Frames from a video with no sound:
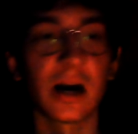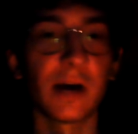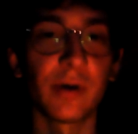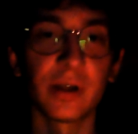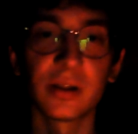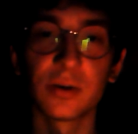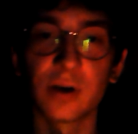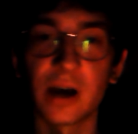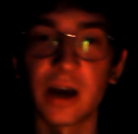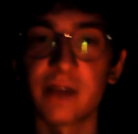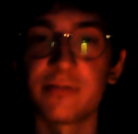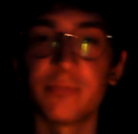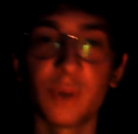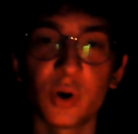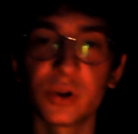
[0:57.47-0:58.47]
I want to
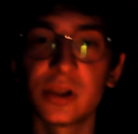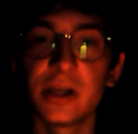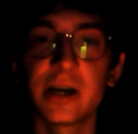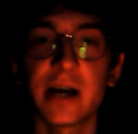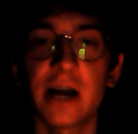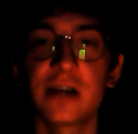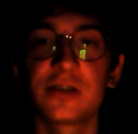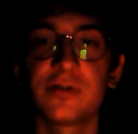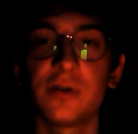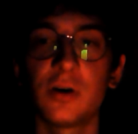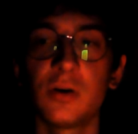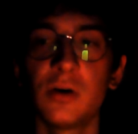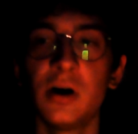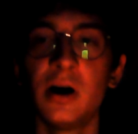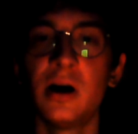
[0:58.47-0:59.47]
have monthly cash
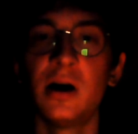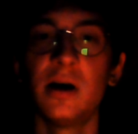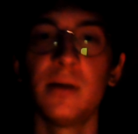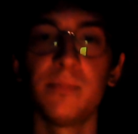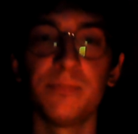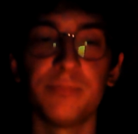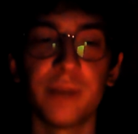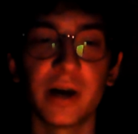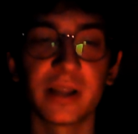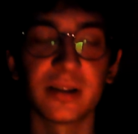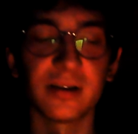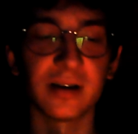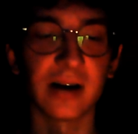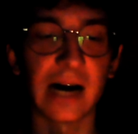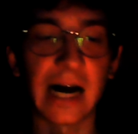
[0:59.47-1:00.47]
flow, but
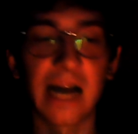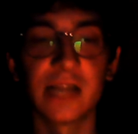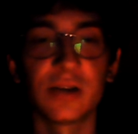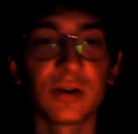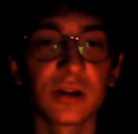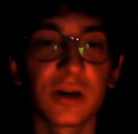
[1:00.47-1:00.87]
I don't